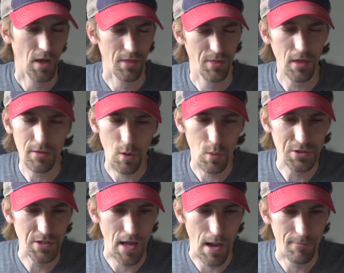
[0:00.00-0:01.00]
I think there
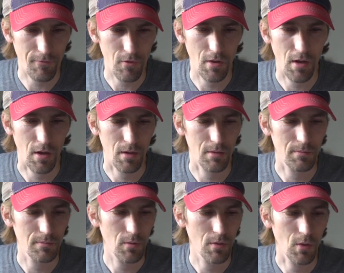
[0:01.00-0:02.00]
was an app for
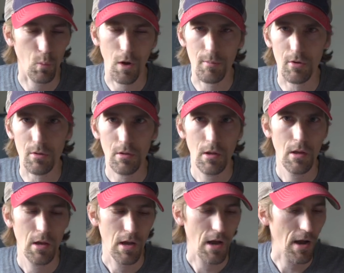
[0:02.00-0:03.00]
the
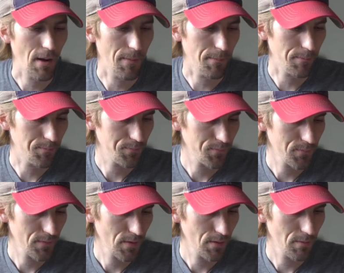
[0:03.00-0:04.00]
Weebill.
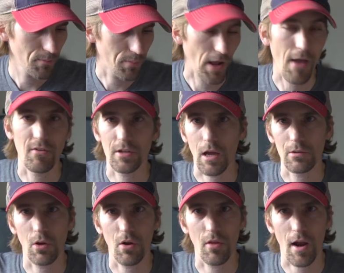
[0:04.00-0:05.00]
But I haven't
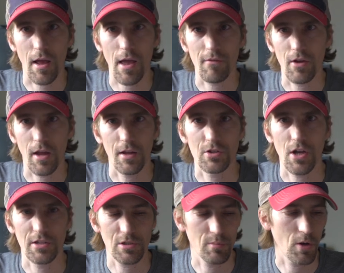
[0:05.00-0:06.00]
downloaded that. I haven't had a
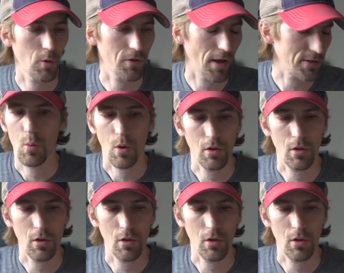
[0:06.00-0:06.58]
chance to play with that.